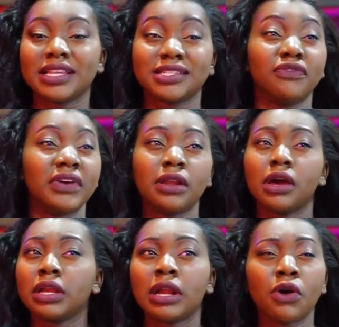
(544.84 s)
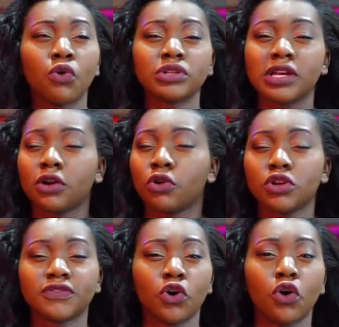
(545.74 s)
herself, and that goes
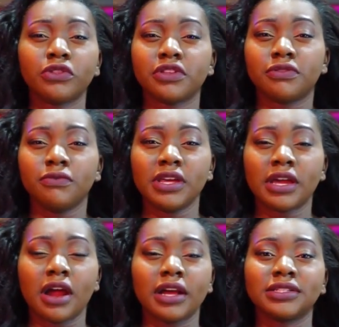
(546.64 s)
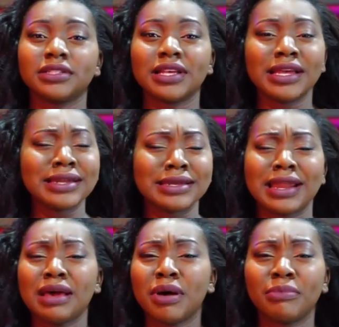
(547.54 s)
across for all the three characters.
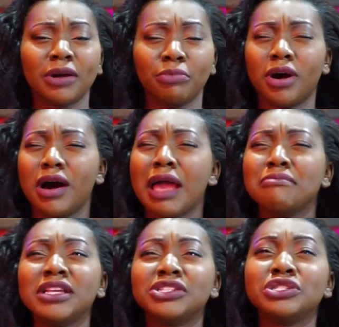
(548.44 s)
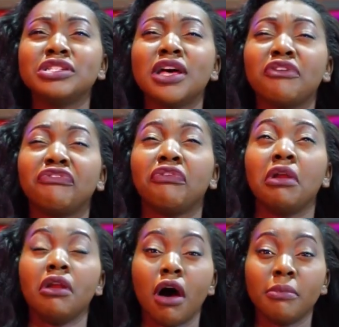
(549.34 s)
Nana Mama Brown, I mean, she's a
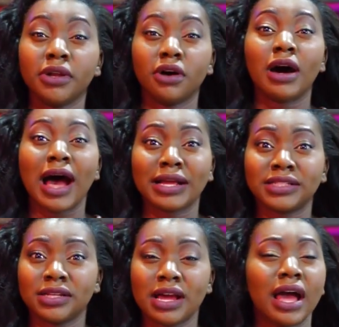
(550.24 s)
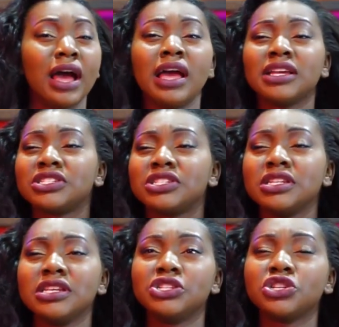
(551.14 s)
phenomenal actor.
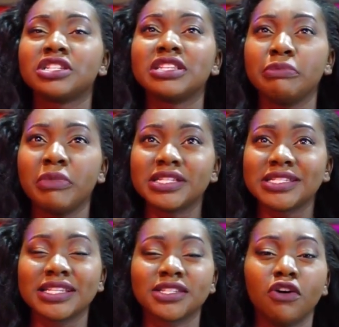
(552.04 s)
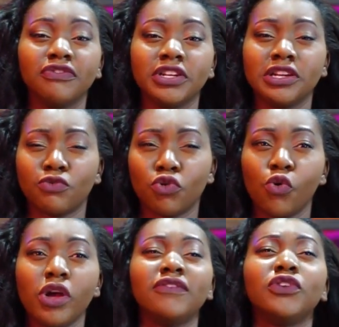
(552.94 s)
She just immerses herself in the
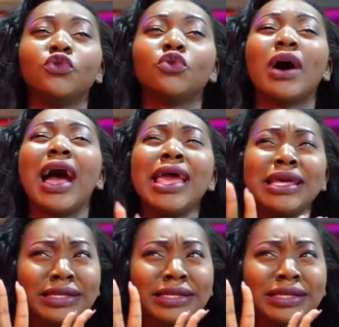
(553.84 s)
role, even though